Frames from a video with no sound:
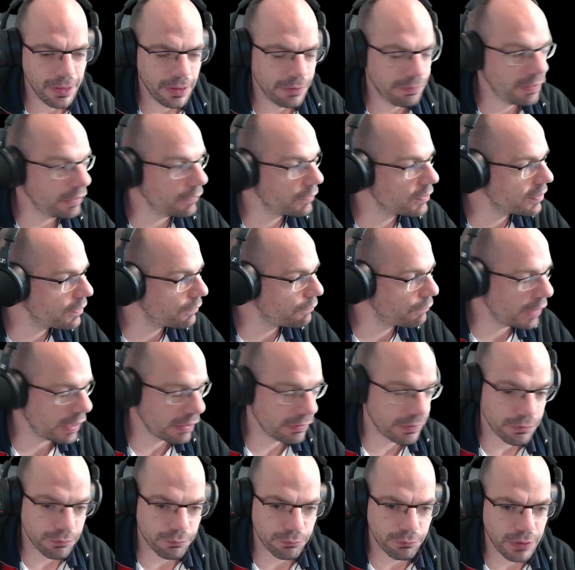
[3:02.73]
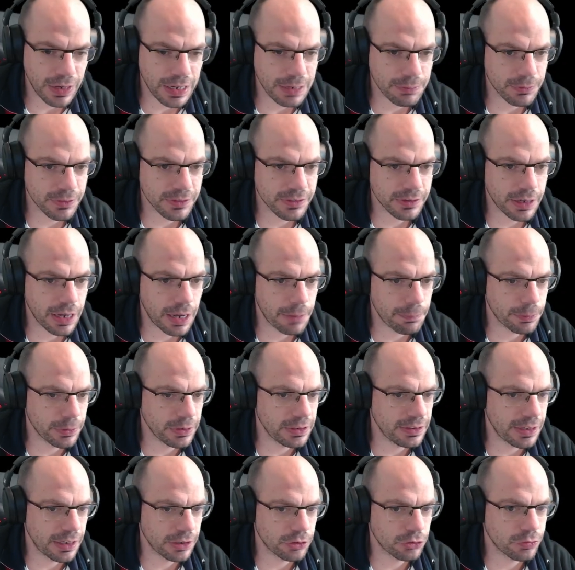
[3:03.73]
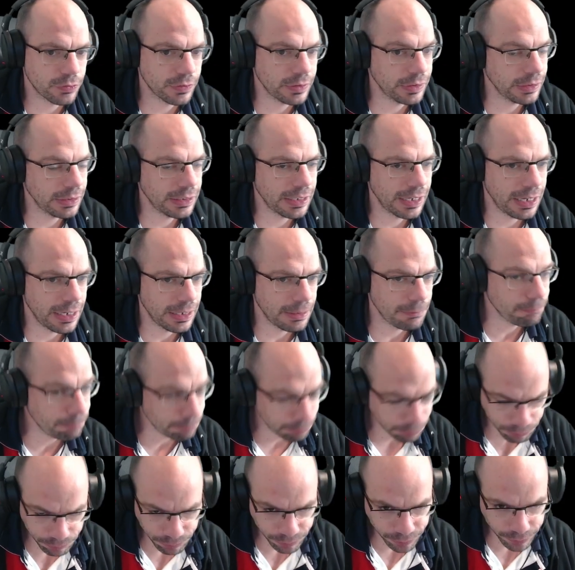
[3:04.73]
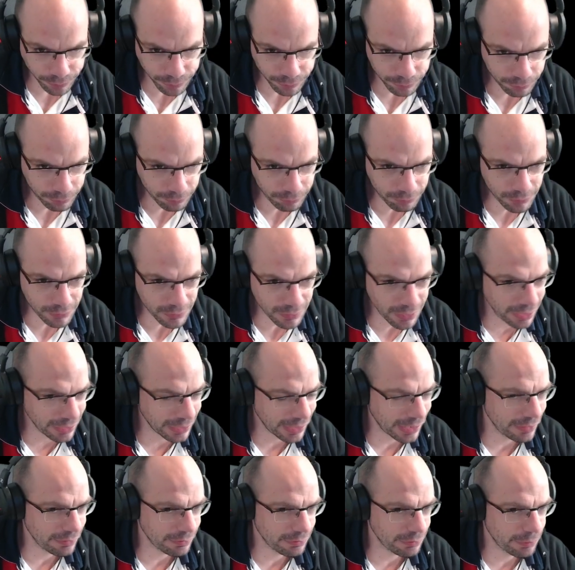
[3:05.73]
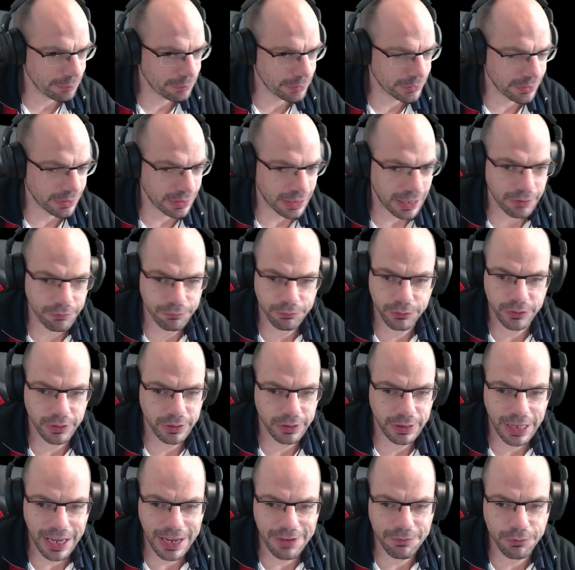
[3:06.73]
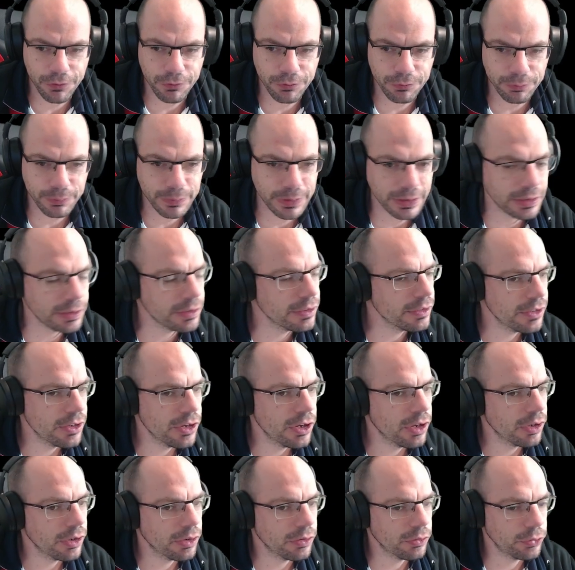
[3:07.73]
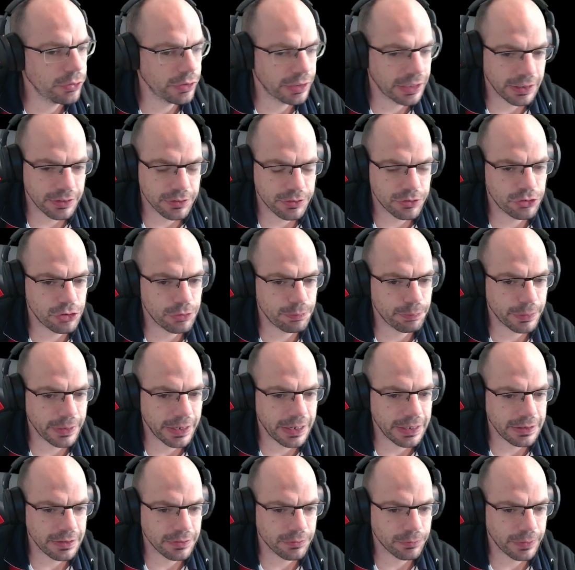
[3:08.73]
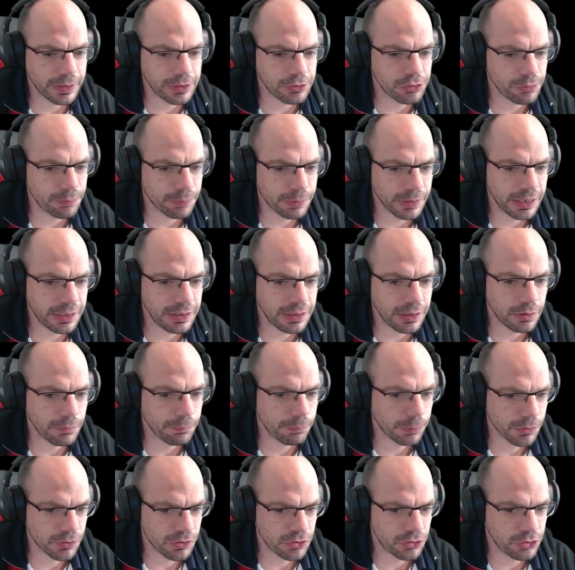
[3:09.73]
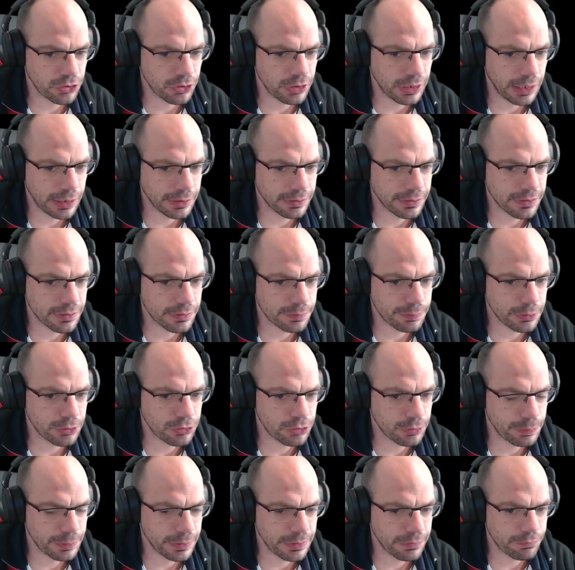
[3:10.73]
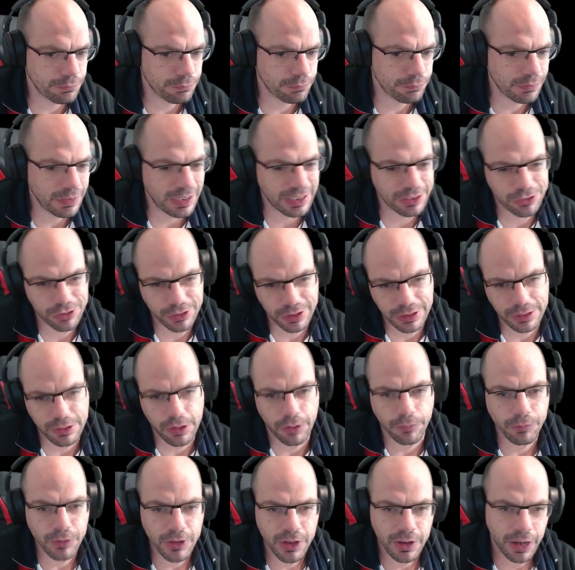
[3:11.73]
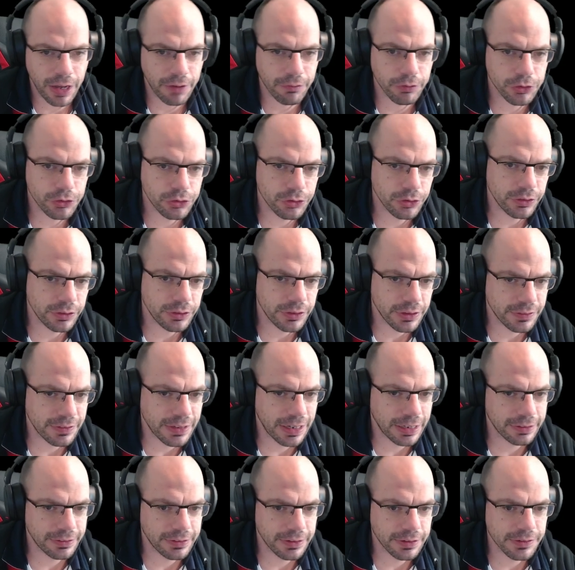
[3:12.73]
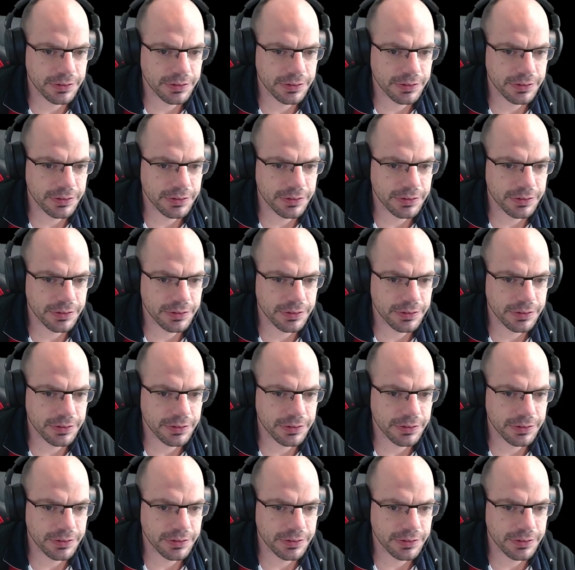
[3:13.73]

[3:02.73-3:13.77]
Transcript: There was a very famous Gaprindashvili game. I can't remember the life for the life of me. Who against she played it, where she played in a position like this, bishop e. Actually, no, I will show you the tactic.